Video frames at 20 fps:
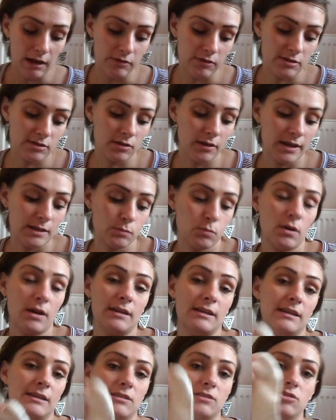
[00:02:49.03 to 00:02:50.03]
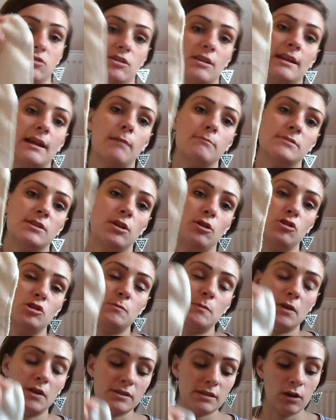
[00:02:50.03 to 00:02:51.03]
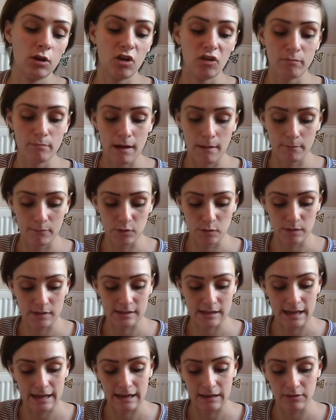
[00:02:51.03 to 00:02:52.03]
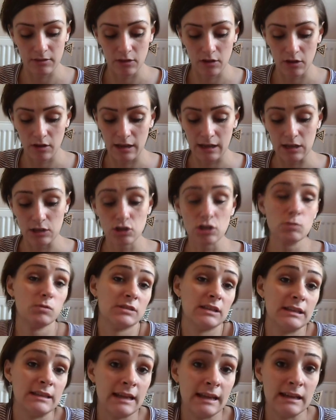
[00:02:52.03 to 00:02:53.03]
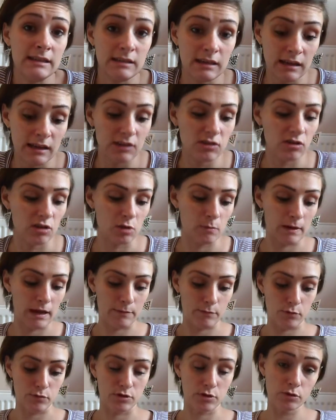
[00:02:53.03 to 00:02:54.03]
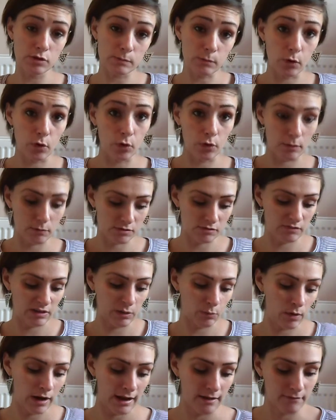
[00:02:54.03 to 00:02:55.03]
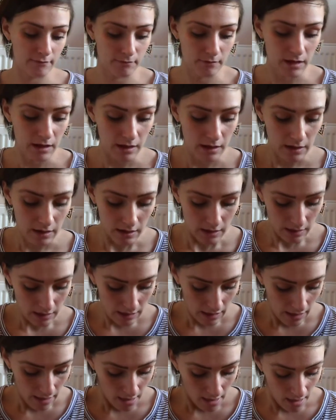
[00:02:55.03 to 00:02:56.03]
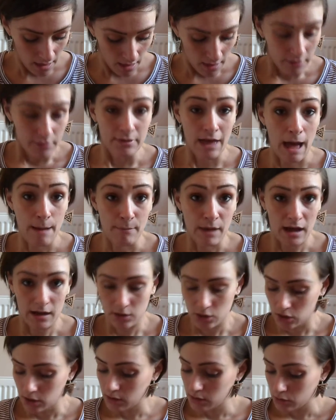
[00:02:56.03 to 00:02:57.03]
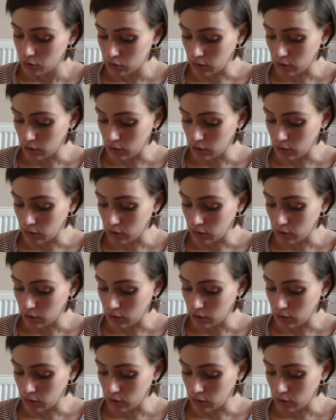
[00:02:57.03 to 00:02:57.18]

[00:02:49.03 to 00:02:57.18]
In the size 1, it comes loose, because a lot of mums were saying that it just wasn't needed, you know, the baby was too small, it wasn't really wetting that much.